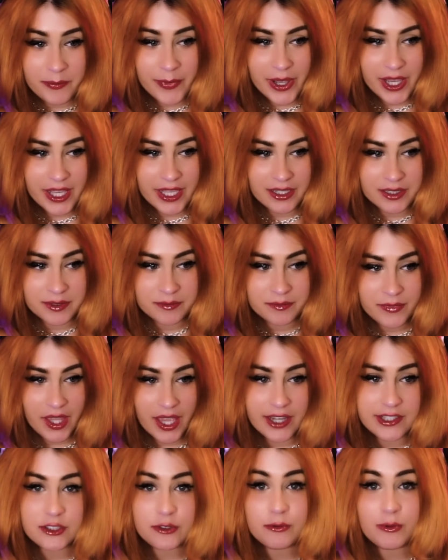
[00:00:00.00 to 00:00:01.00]
but
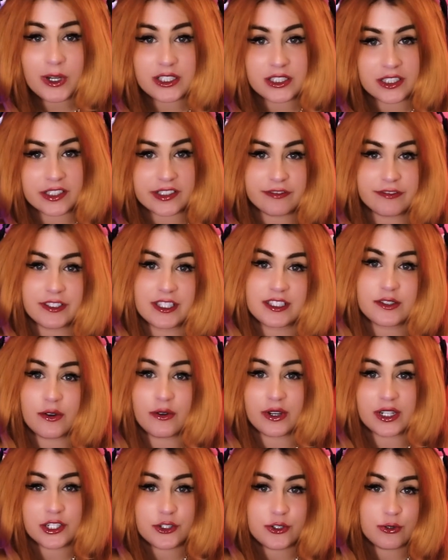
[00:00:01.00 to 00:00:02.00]
I do wonder if he's
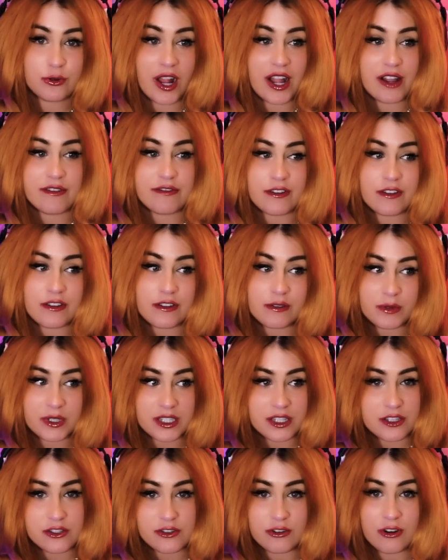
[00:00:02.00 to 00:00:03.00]
going to travel with
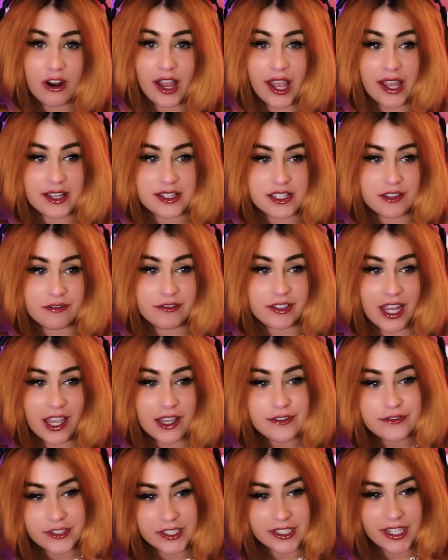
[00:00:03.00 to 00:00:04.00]
the Straw Hats even
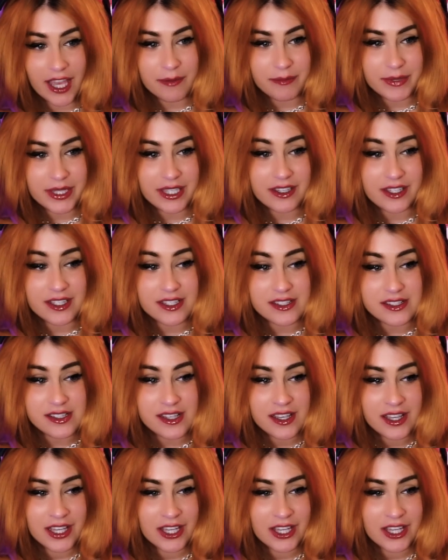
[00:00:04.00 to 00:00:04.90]
after that, because